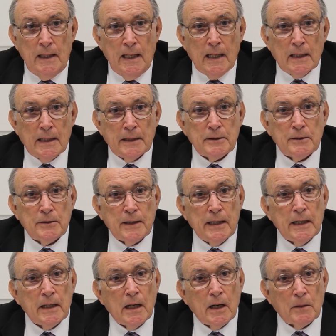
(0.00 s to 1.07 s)
I'd like to
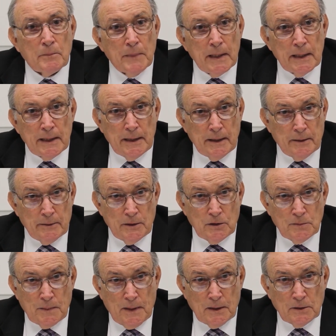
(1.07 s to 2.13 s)
thank our many area
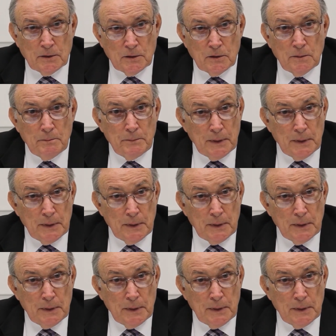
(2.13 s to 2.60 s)
sponsors,